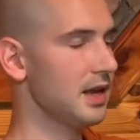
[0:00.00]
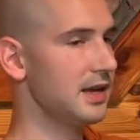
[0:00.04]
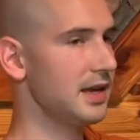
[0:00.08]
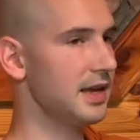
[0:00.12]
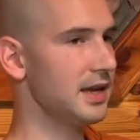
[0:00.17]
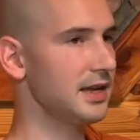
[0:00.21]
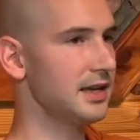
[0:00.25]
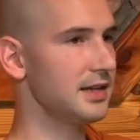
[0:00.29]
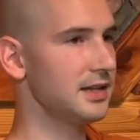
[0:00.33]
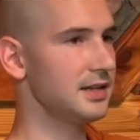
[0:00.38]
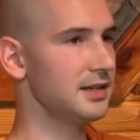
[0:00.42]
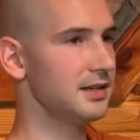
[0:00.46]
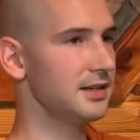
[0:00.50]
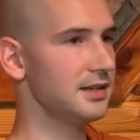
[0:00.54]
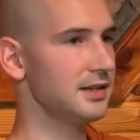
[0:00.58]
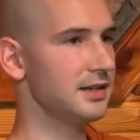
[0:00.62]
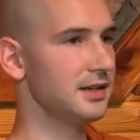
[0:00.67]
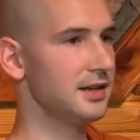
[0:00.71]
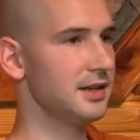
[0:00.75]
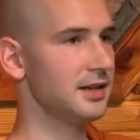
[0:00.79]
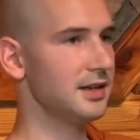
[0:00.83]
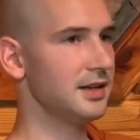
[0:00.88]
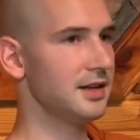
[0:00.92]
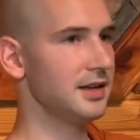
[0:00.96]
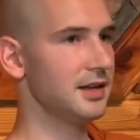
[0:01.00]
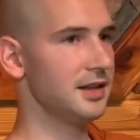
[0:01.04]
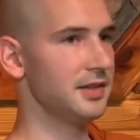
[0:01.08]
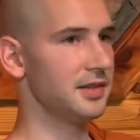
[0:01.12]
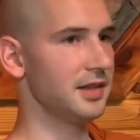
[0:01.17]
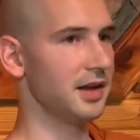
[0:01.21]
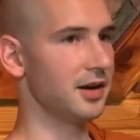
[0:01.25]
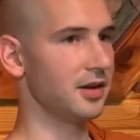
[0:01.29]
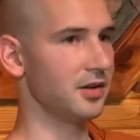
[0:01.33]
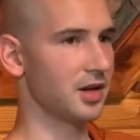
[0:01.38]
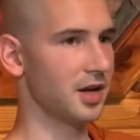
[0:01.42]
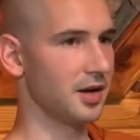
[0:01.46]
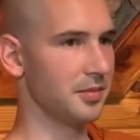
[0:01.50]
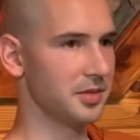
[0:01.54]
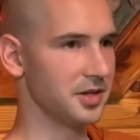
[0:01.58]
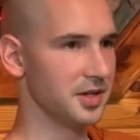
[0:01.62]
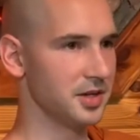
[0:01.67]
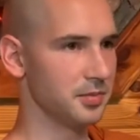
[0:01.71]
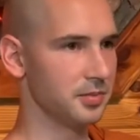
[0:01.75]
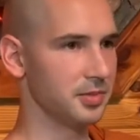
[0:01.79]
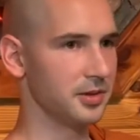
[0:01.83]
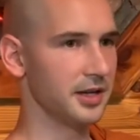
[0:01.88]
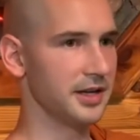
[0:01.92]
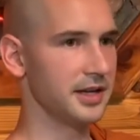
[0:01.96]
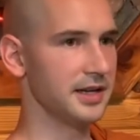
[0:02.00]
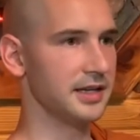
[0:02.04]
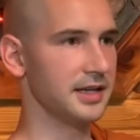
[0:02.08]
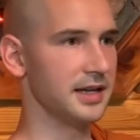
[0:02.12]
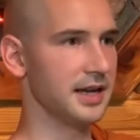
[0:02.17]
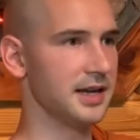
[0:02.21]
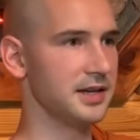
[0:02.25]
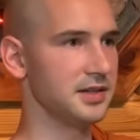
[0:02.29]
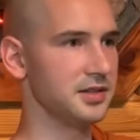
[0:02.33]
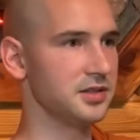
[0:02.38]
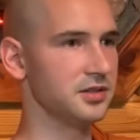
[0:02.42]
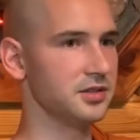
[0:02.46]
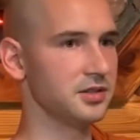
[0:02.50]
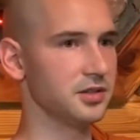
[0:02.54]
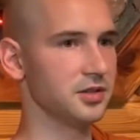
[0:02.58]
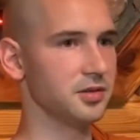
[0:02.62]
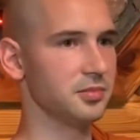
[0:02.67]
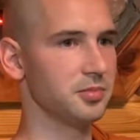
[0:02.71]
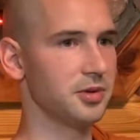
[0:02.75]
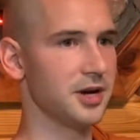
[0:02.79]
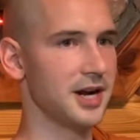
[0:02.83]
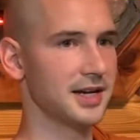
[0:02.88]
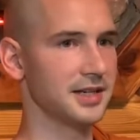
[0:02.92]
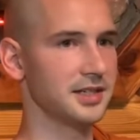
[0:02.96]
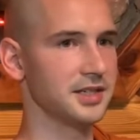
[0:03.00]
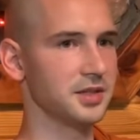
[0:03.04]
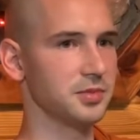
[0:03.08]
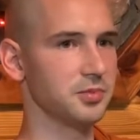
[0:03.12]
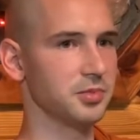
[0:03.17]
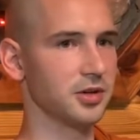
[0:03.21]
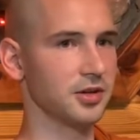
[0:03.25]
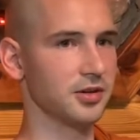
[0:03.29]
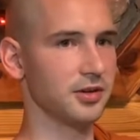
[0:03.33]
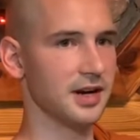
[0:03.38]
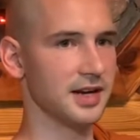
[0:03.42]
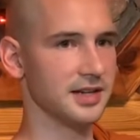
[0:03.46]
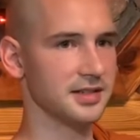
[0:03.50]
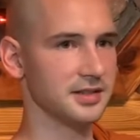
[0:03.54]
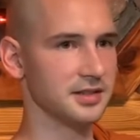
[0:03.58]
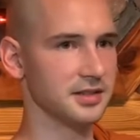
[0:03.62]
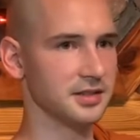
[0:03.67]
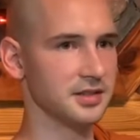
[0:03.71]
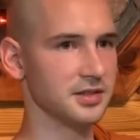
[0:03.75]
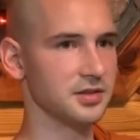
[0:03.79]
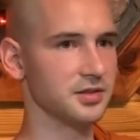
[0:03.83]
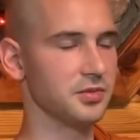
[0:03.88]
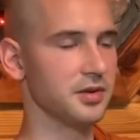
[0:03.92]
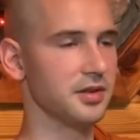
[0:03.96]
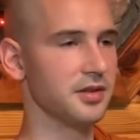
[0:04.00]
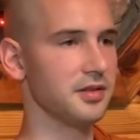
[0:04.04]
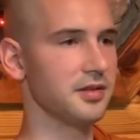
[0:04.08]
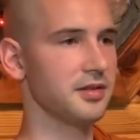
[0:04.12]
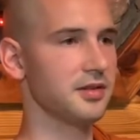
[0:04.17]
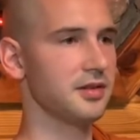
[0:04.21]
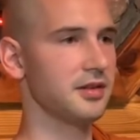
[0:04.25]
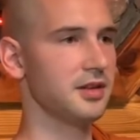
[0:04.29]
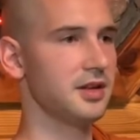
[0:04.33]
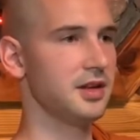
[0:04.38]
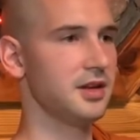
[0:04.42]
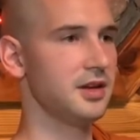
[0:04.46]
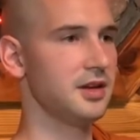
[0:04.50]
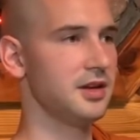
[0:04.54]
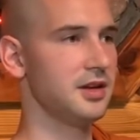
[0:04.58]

And that'll come into play as your practice progresses with